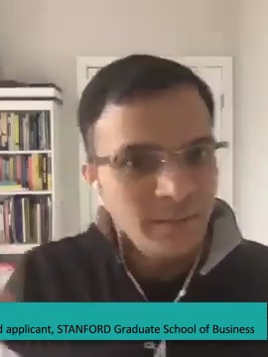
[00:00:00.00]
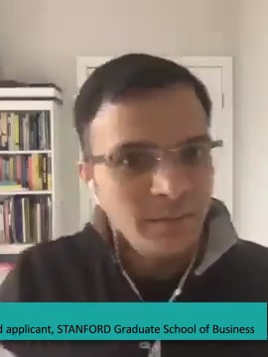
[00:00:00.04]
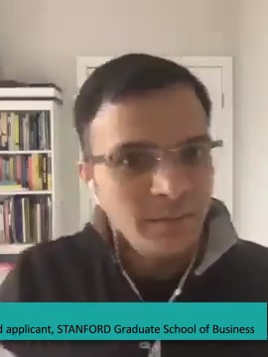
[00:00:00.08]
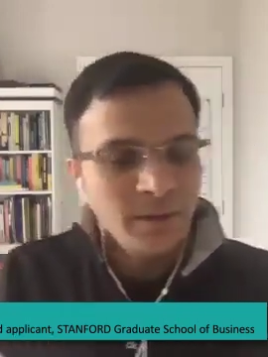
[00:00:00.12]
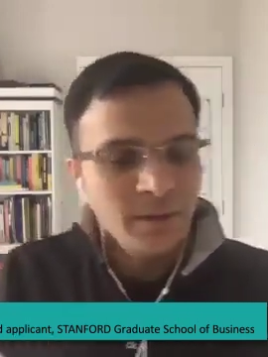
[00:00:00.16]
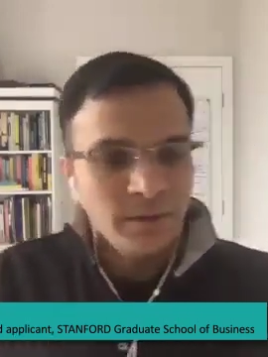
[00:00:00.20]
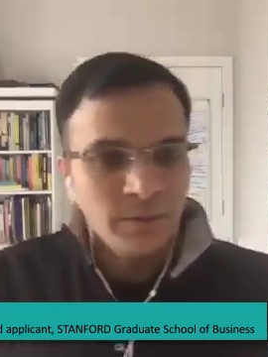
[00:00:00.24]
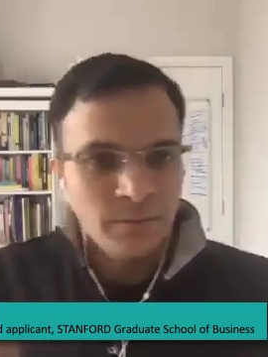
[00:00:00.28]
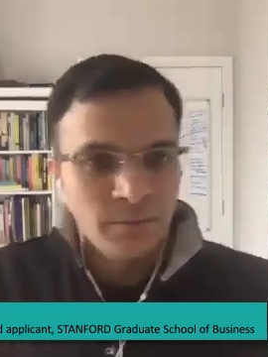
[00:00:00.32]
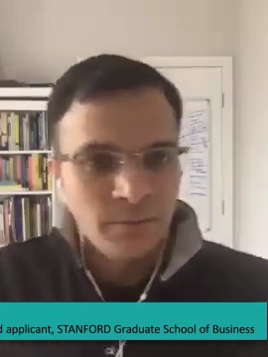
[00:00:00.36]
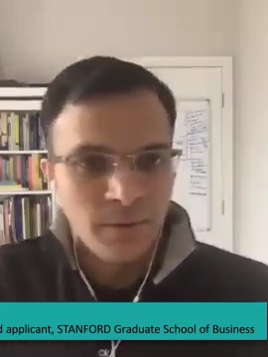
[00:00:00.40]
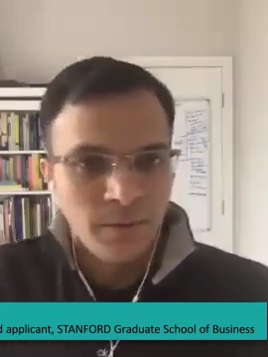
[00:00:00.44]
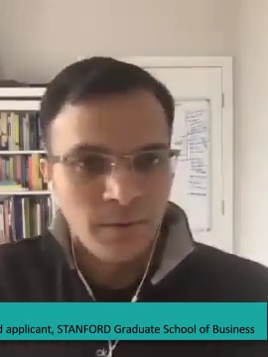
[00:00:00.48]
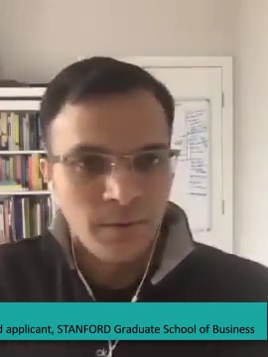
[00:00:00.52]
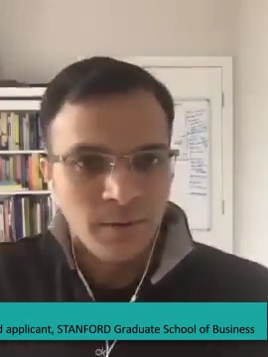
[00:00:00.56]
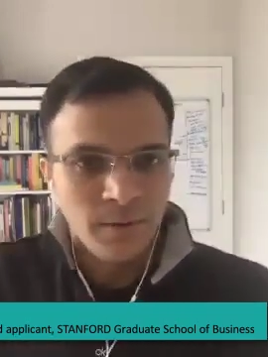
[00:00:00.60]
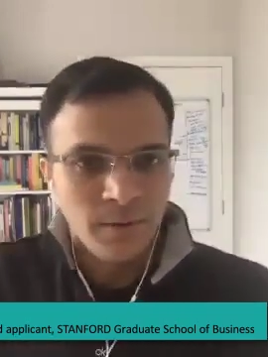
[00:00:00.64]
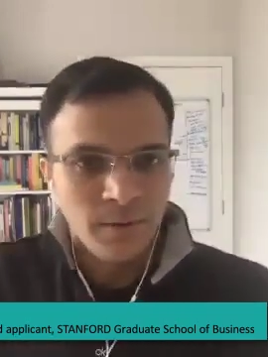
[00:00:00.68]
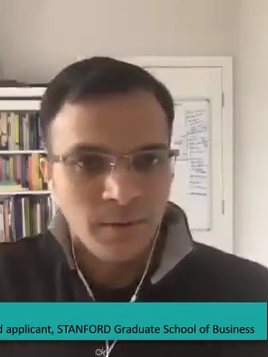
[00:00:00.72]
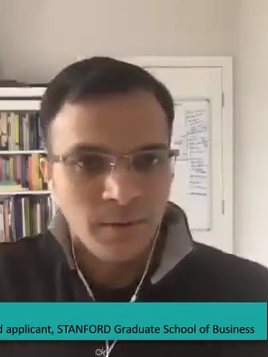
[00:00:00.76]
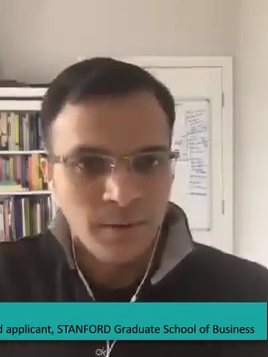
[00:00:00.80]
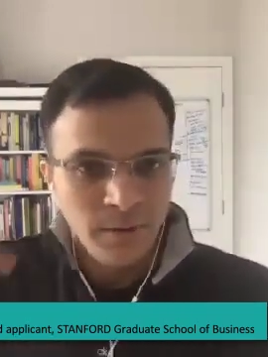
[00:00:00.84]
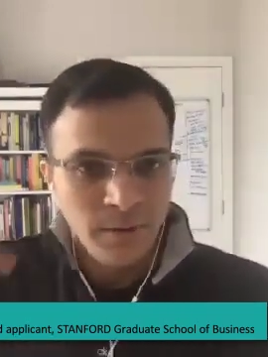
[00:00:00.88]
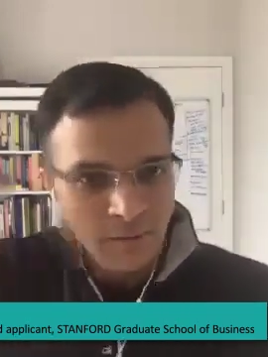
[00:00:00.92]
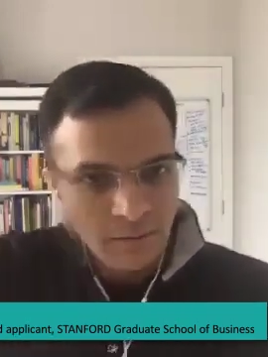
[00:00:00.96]
for
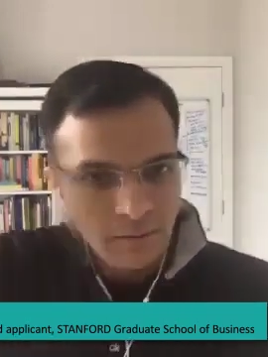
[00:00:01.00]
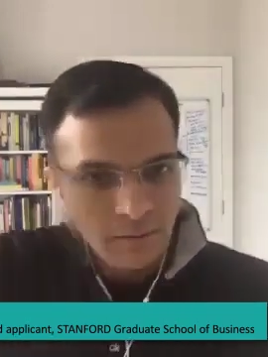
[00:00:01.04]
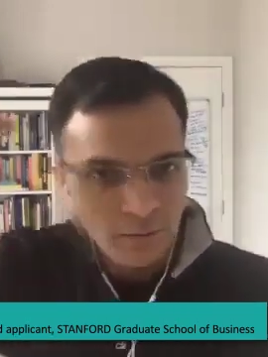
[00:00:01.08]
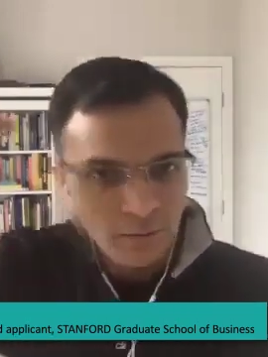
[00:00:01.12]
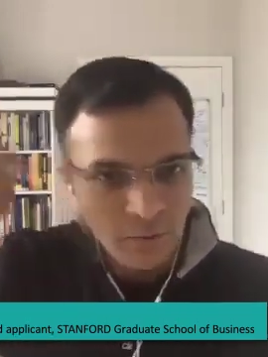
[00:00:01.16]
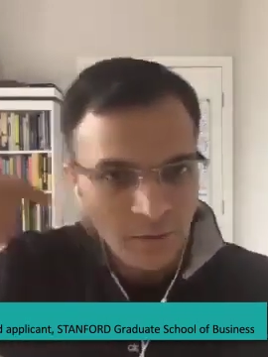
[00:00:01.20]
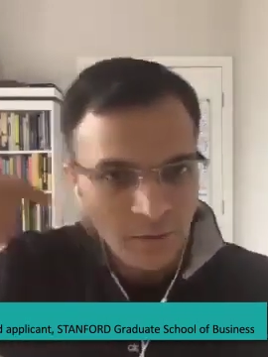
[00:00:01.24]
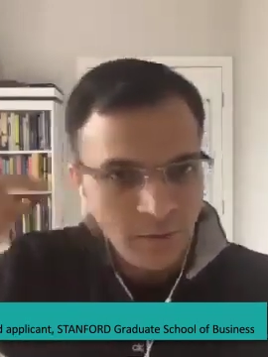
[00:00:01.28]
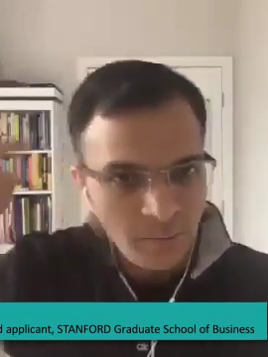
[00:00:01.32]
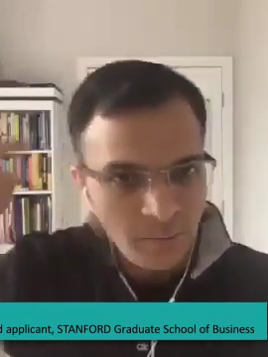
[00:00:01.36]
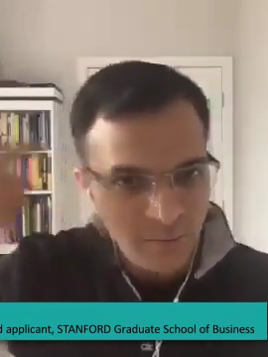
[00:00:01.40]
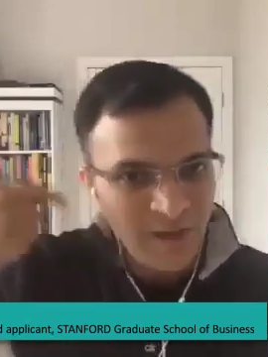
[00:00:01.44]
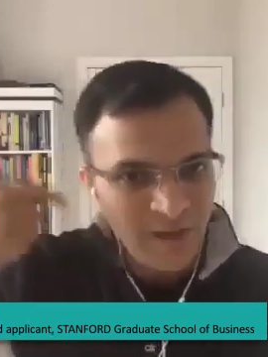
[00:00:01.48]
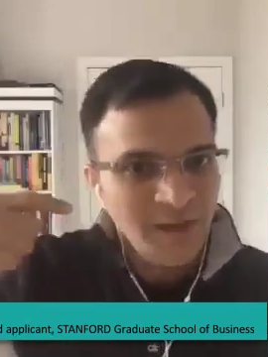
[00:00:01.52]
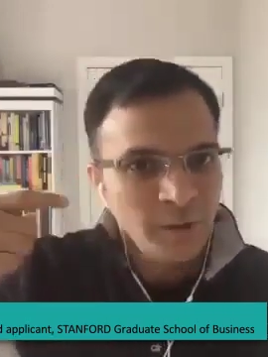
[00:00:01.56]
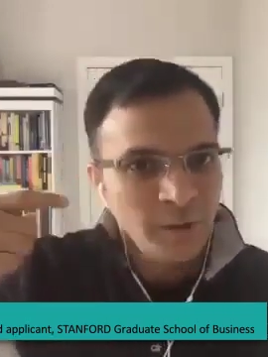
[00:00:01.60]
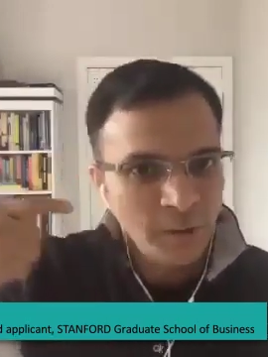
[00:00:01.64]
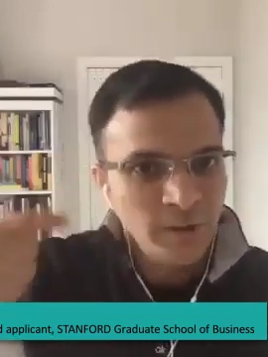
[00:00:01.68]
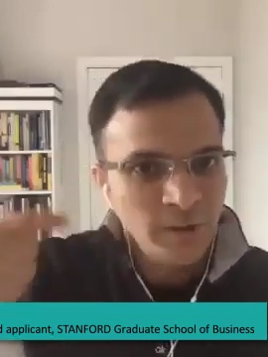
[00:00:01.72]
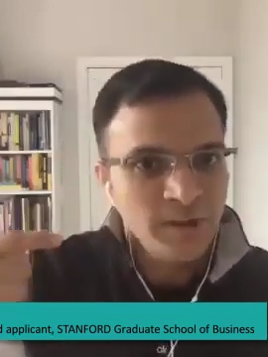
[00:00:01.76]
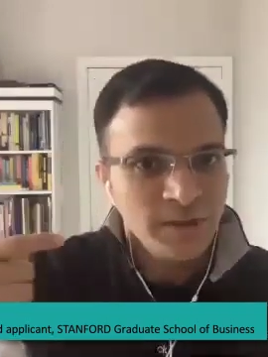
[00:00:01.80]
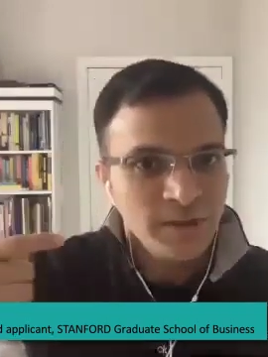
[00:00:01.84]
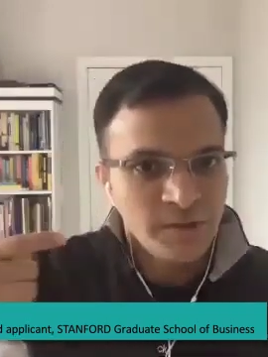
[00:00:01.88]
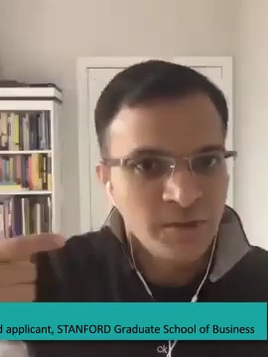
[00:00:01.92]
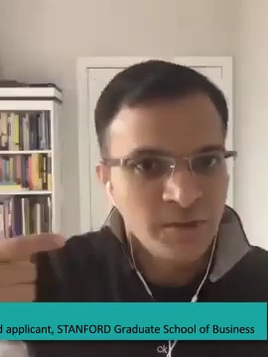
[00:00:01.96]
your brain to
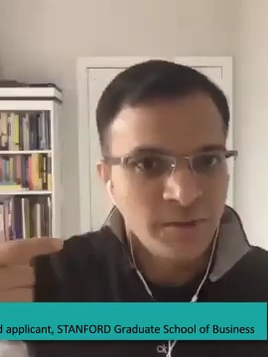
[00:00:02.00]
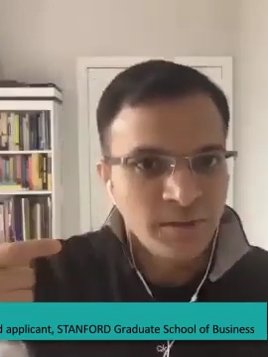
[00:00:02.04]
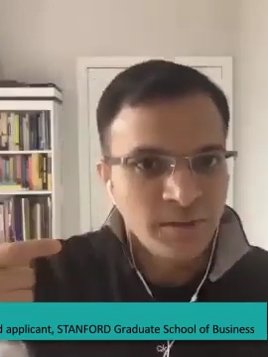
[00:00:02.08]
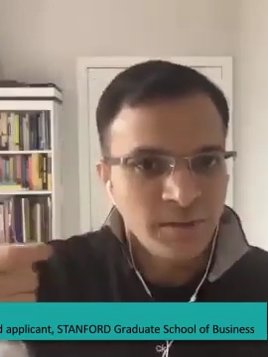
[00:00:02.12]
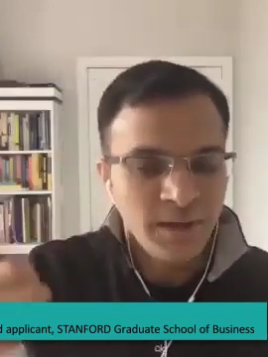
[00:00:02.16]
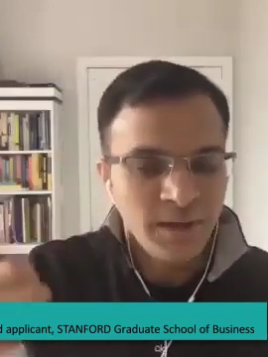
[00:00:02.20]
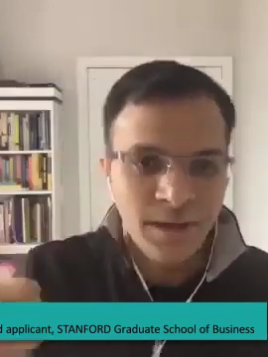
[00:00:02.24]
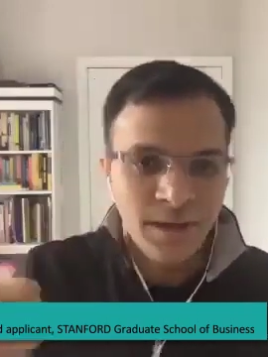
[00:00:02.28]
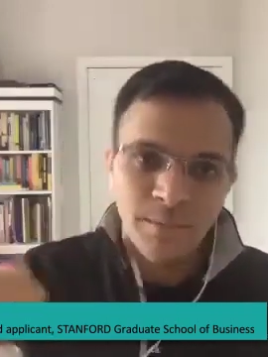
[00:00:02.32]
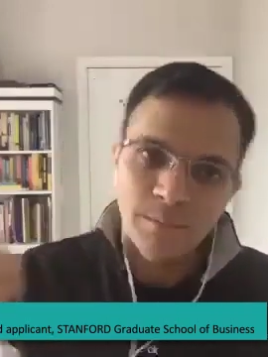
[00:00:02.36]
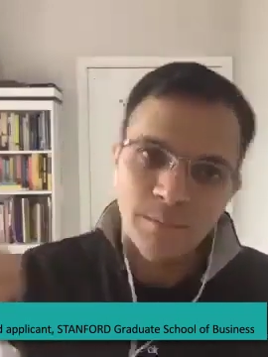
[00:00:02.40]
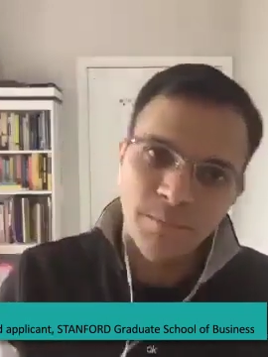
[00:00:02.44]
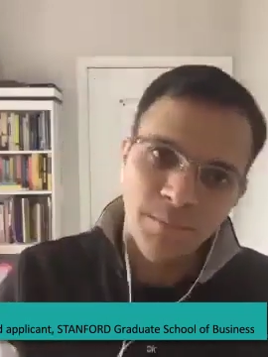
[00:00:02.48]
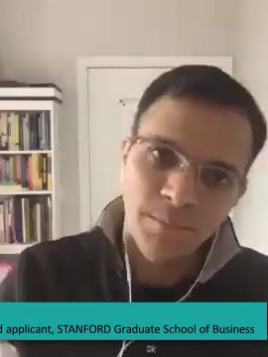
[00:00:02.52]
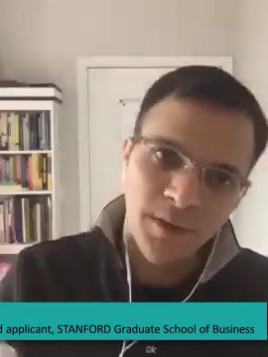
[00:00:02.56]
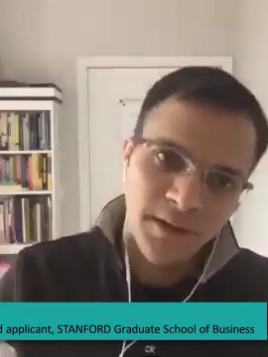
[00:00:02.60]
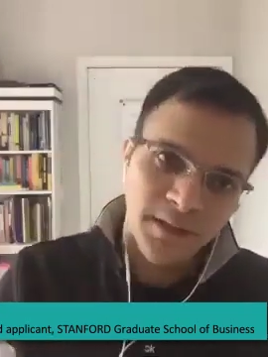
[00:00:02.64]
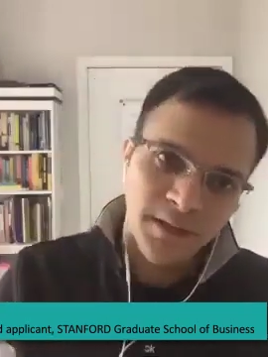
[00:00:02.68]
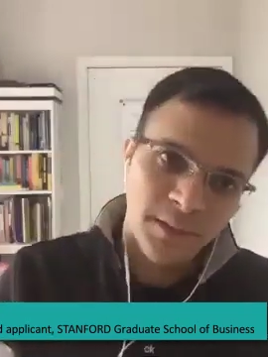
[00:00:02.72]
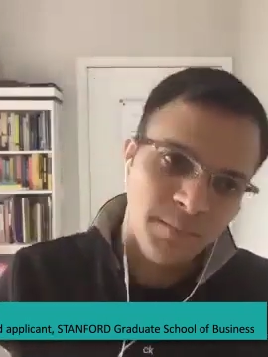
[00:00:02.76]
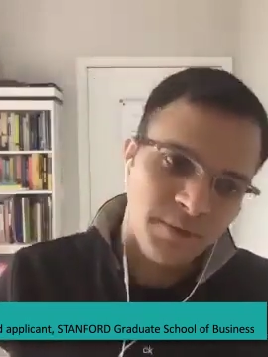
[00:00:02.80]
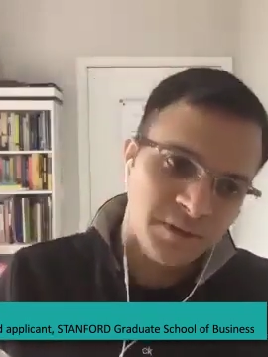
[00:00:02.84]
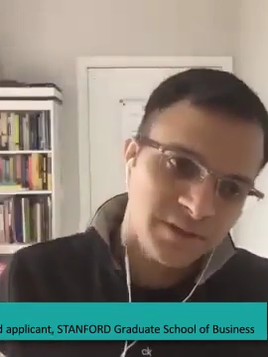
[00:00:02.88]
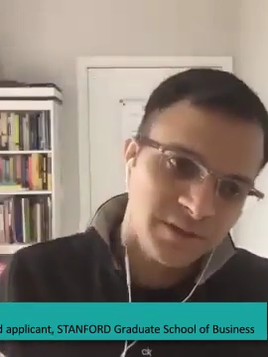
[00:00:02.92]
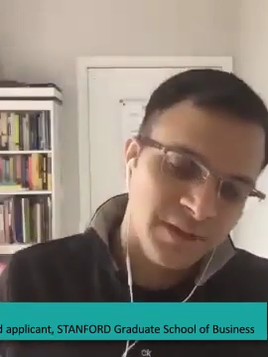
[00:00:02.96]
register and build the
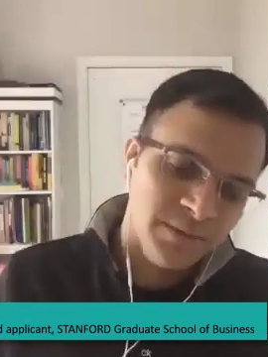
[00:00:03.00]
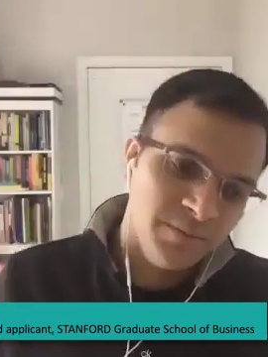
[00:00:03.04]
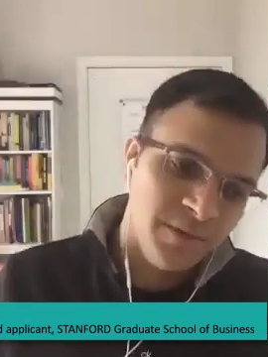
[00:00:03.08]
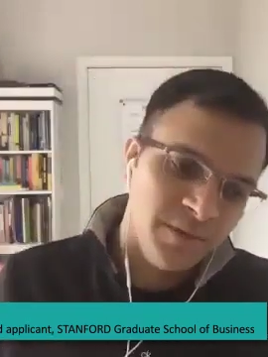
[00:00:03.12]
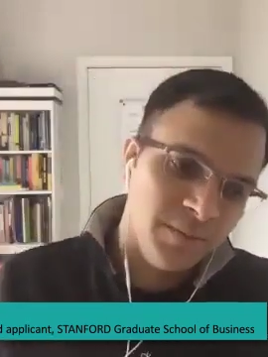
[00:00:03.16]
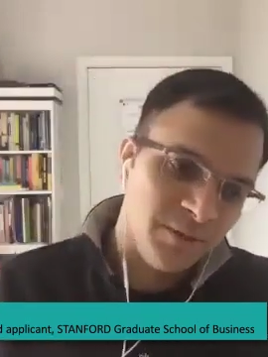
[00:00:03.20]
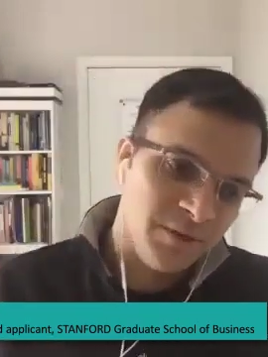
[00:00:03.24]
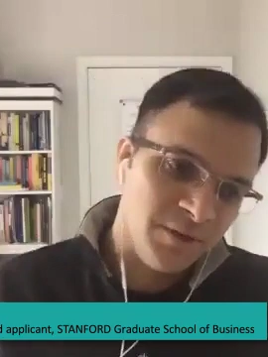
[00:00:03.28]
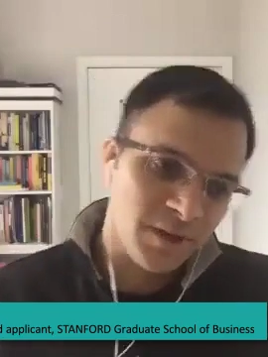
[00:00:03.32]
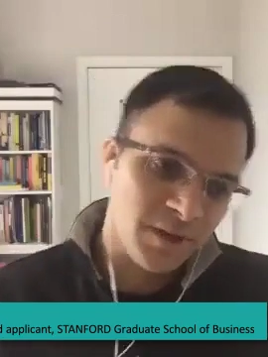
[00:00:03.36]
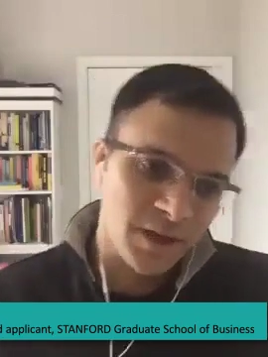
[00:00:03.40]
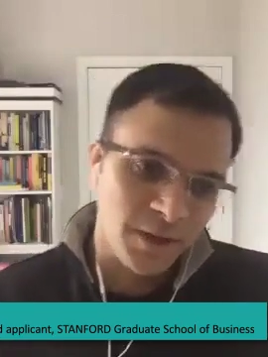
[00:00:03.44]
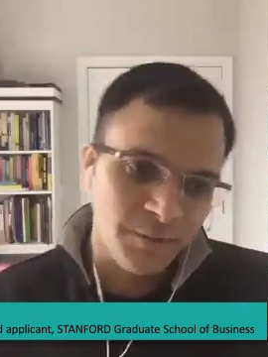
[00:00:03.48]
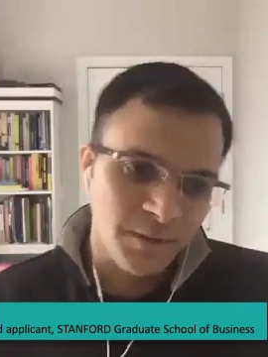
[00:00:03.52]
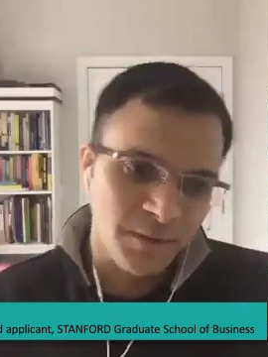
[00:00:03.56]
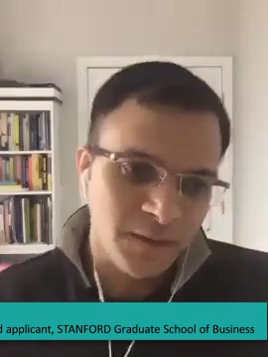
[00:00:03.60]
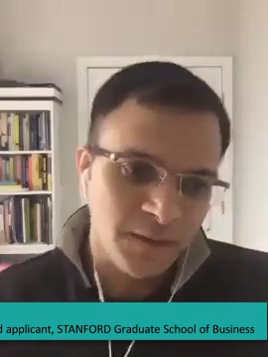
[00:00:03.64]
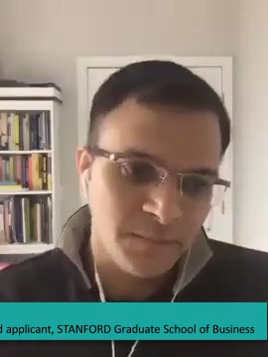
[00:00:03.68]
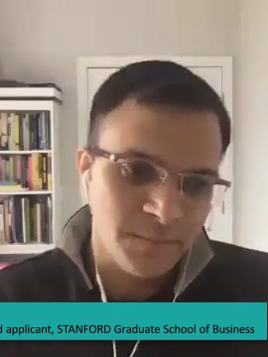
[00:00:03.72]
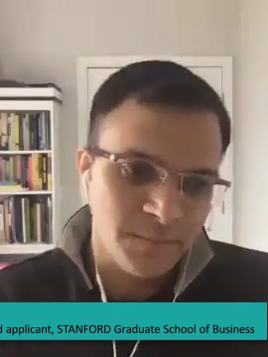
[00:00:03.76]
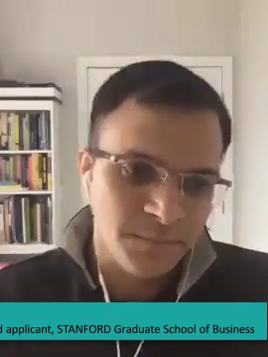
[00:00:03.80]
muscle memory around them.